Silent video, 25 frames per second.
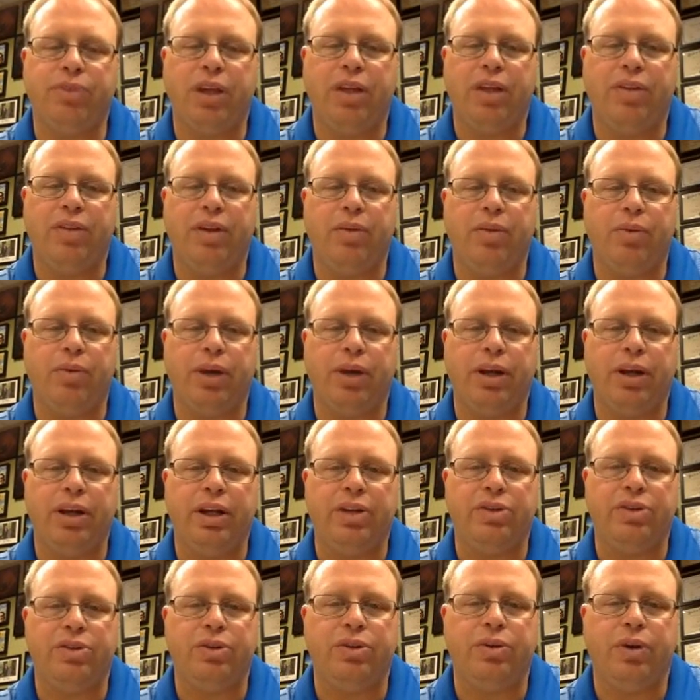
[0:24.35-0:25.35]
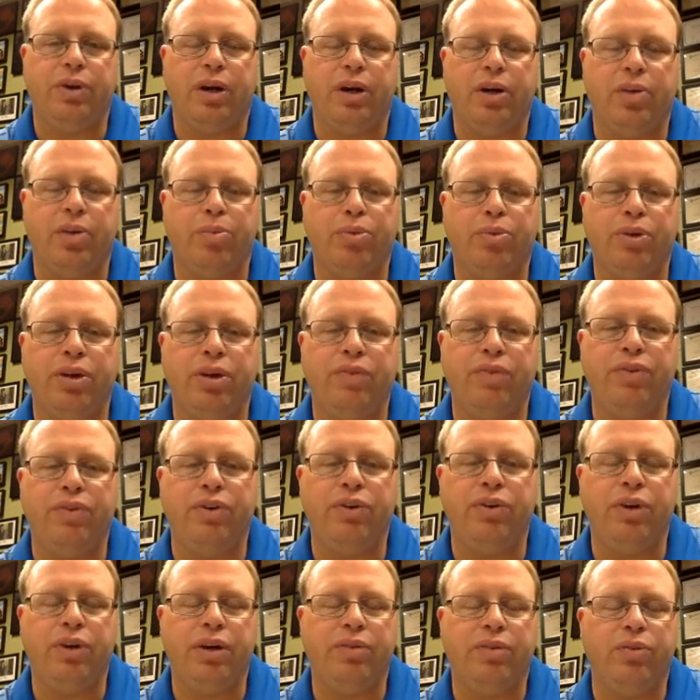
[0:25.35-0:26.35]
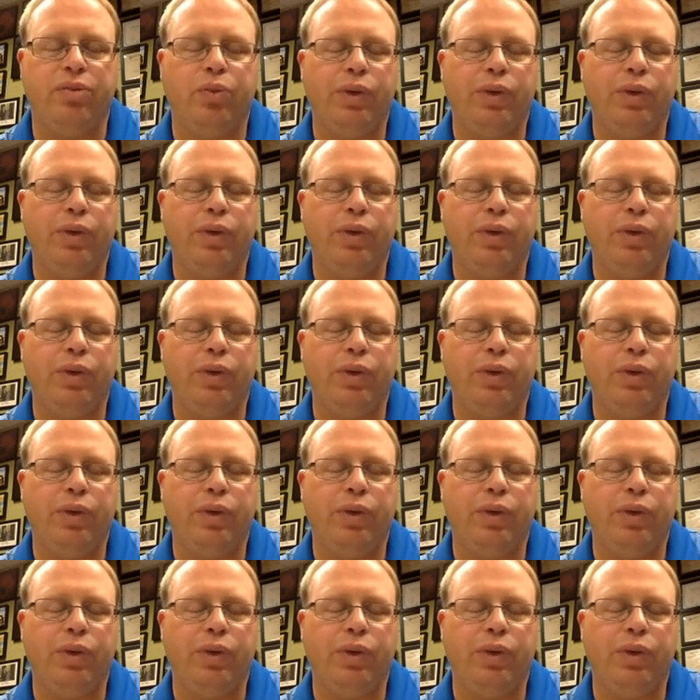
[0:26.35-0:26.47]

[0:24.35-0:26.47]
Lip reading: and then we'll get into our preview of